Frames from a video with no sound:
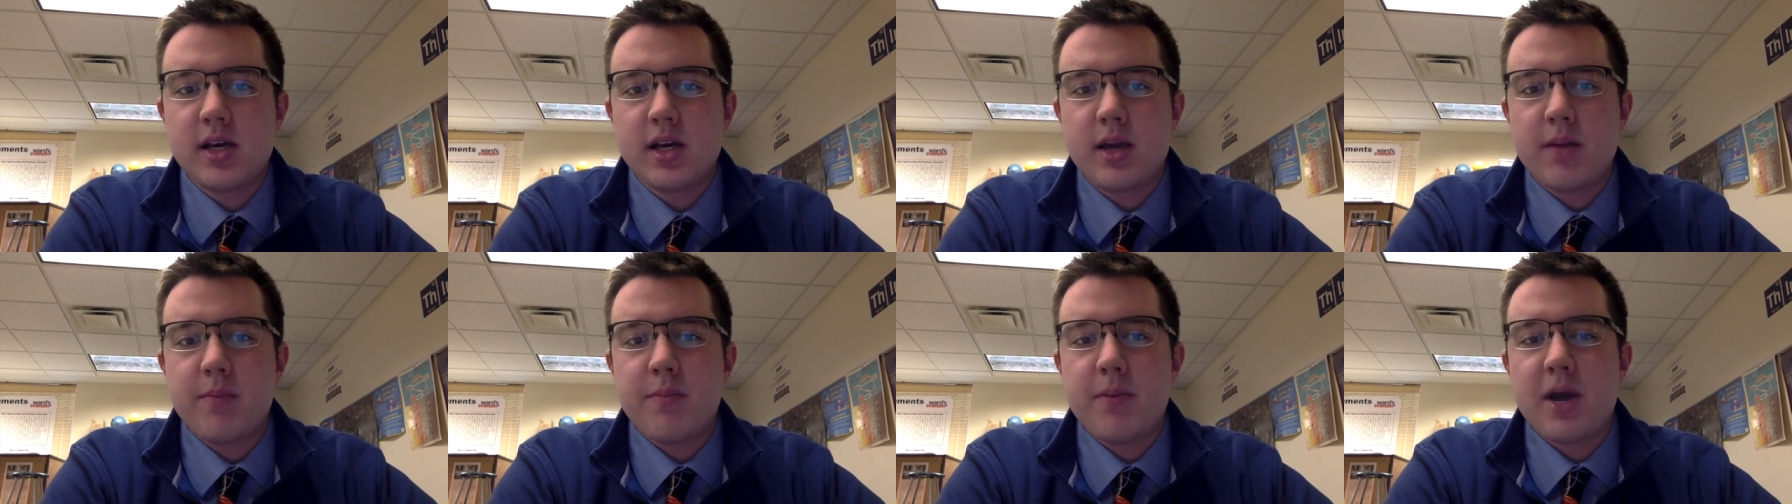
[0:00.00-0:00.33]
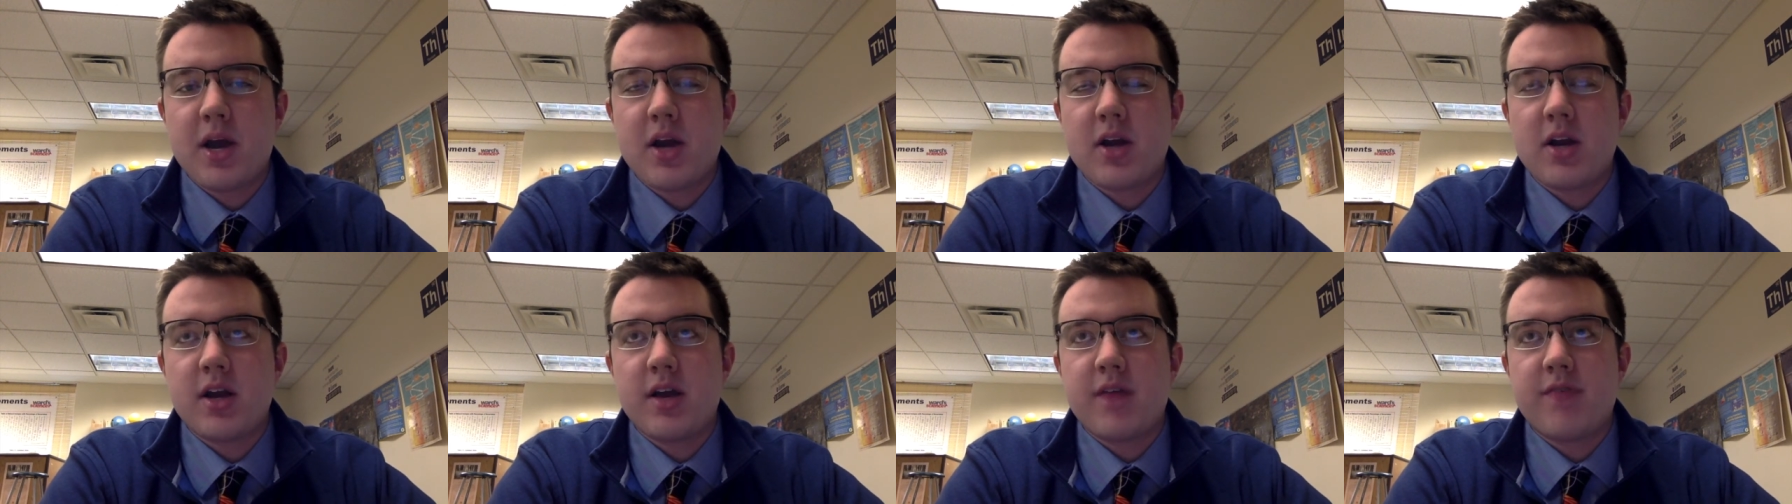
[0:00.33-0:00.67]

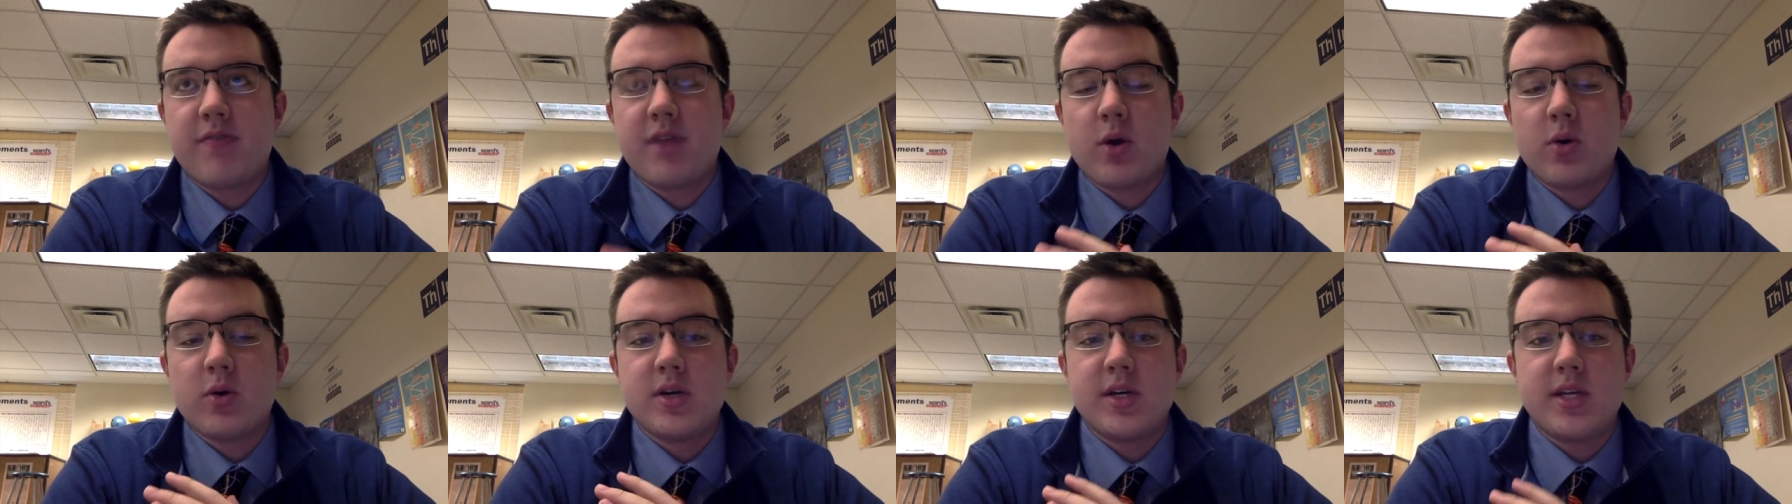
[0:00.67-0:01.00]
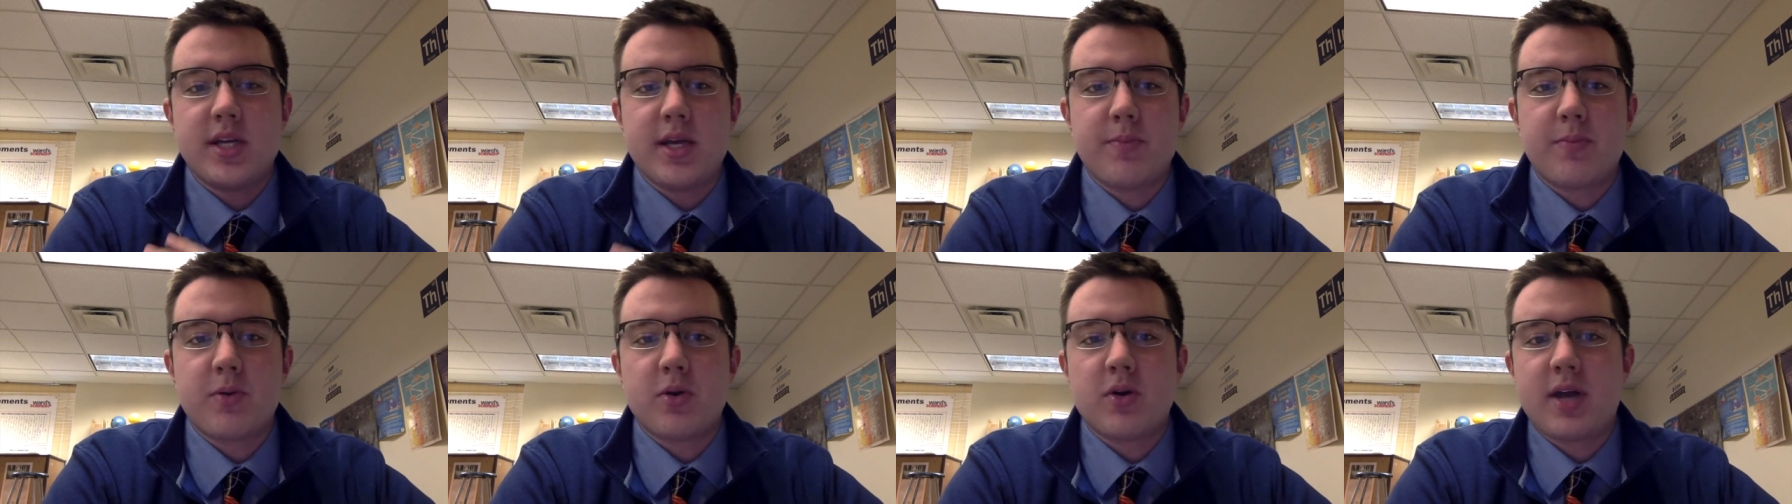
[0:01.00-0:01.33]
compared to if they were
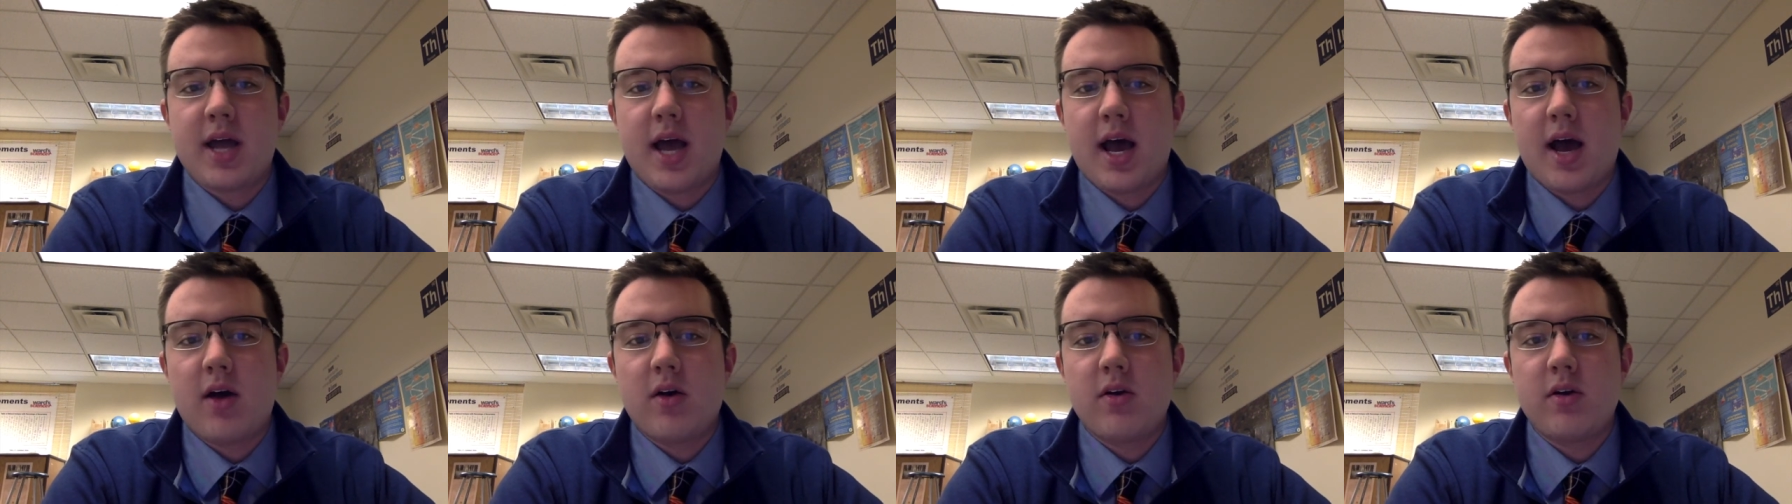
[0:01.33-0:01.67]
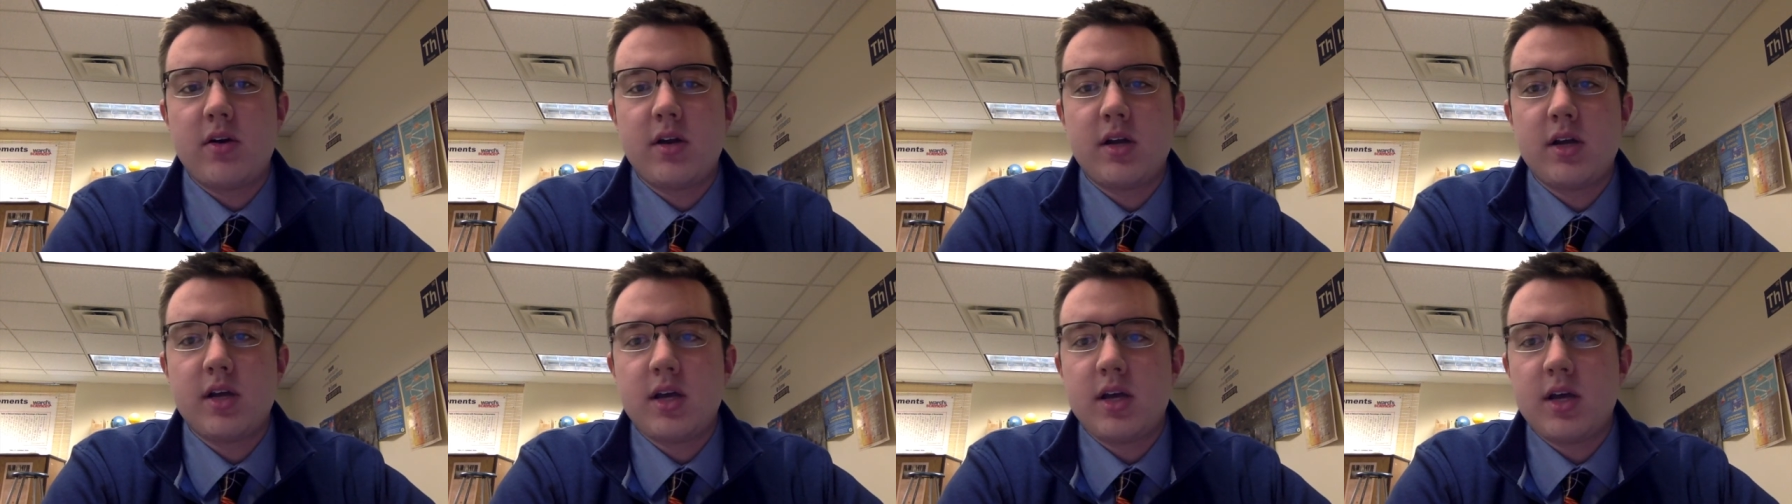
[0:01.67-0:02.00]
deeper
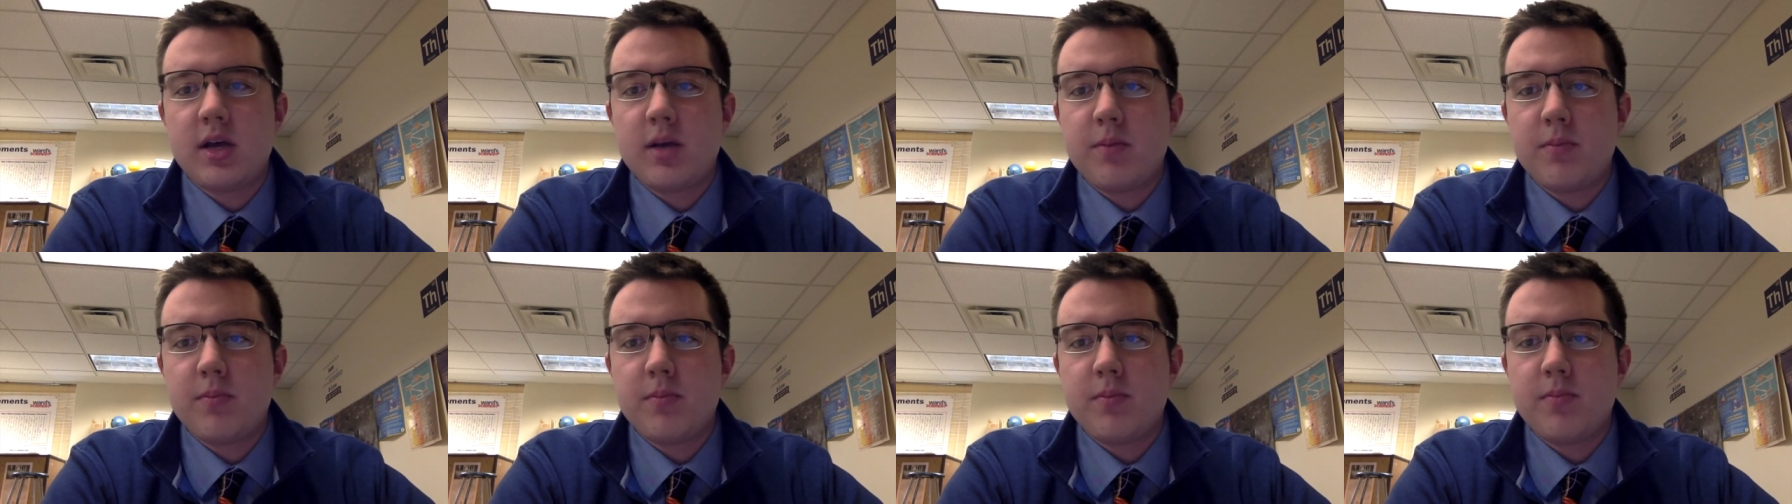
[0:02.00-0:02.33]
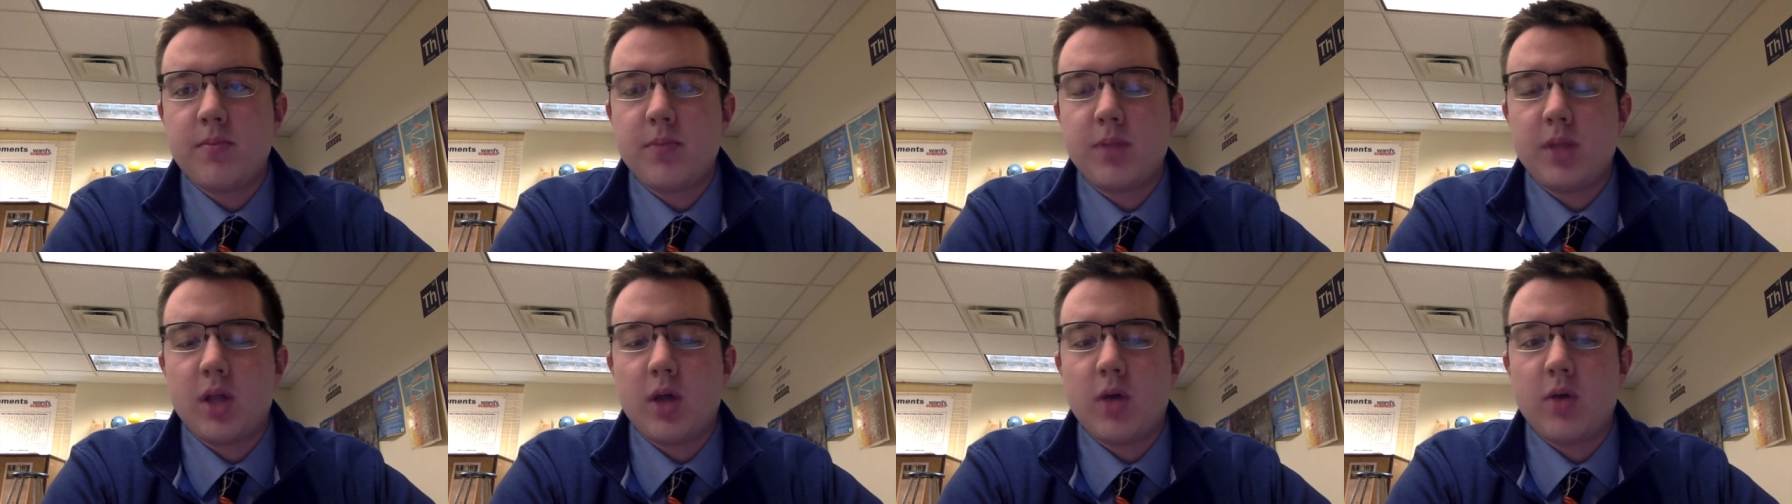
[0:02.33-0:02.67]
down
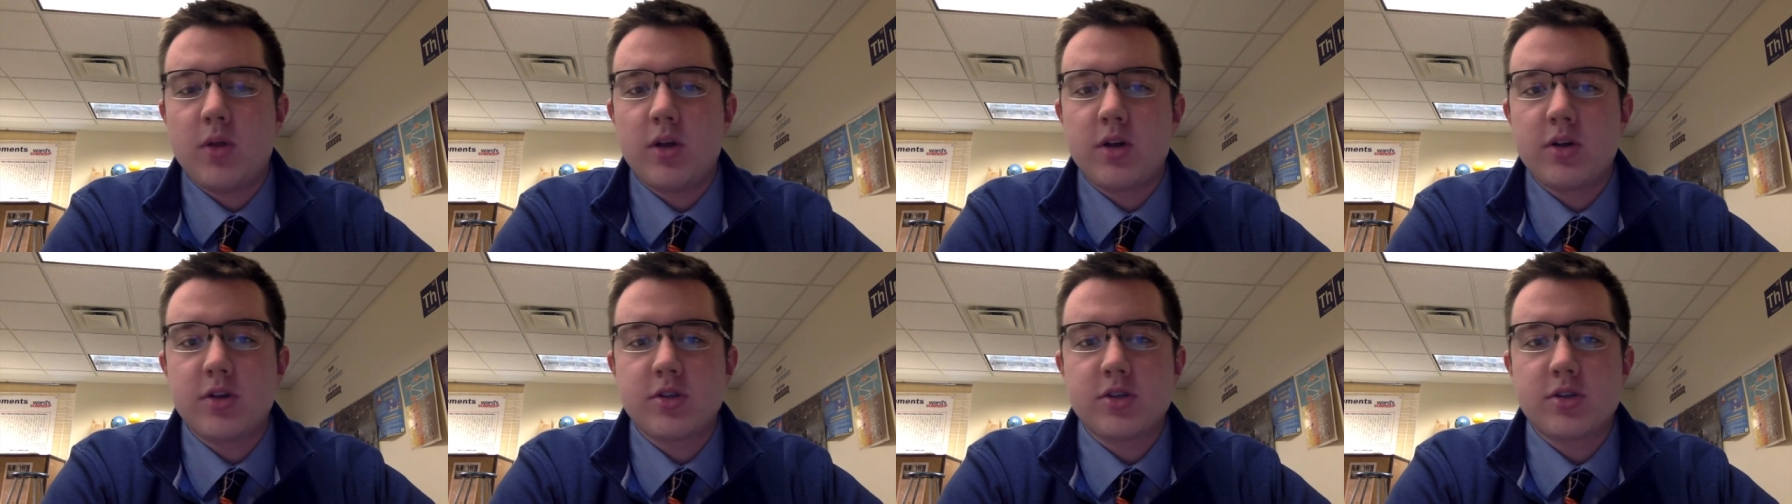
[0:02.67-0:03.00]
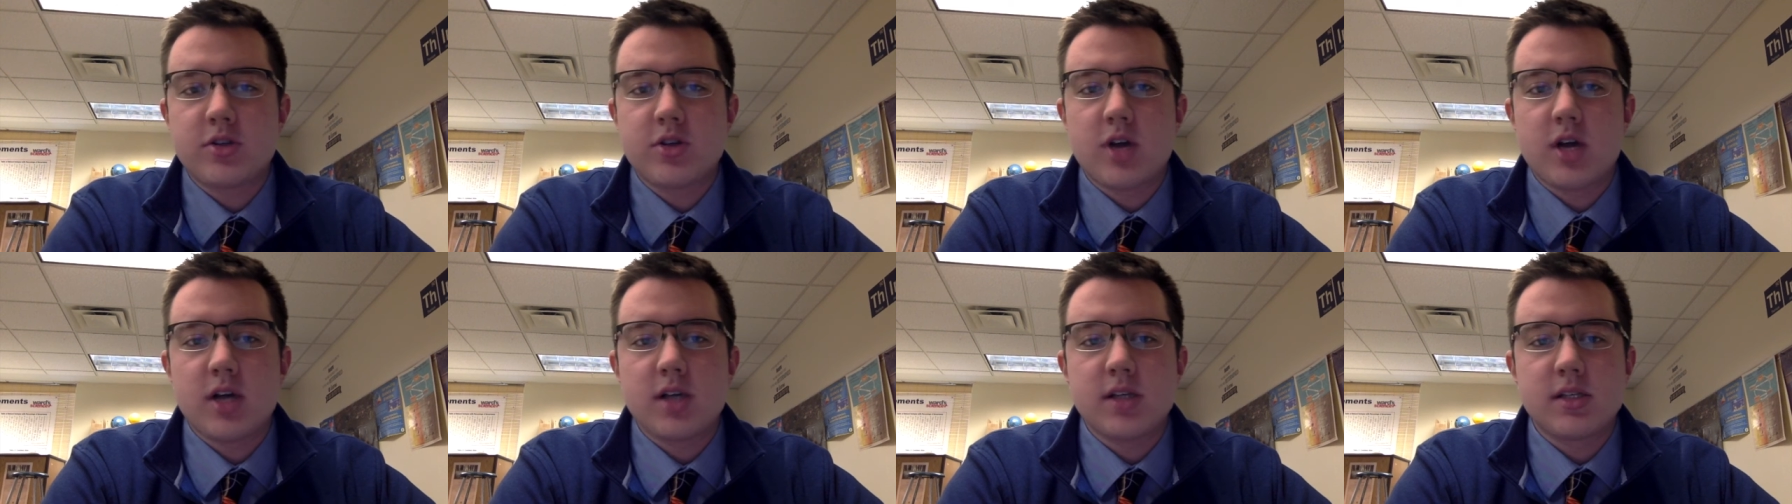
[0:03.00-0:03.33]
below the Earth's
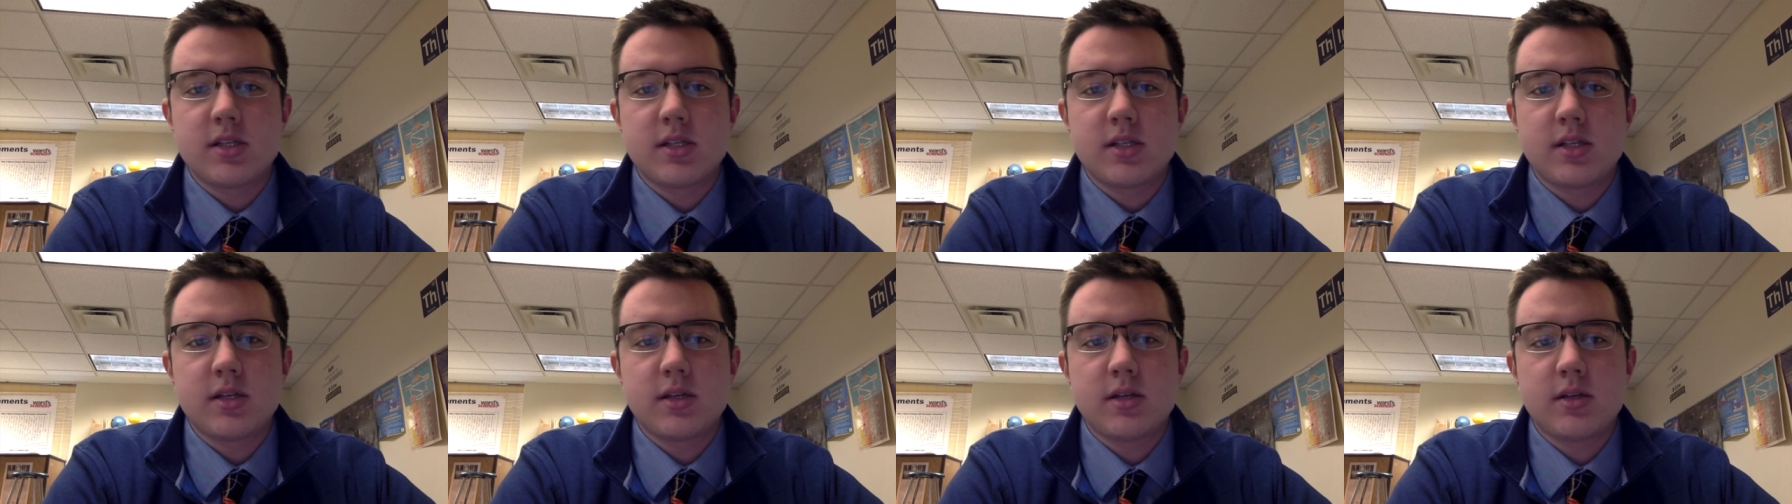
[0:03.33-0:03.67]
crust.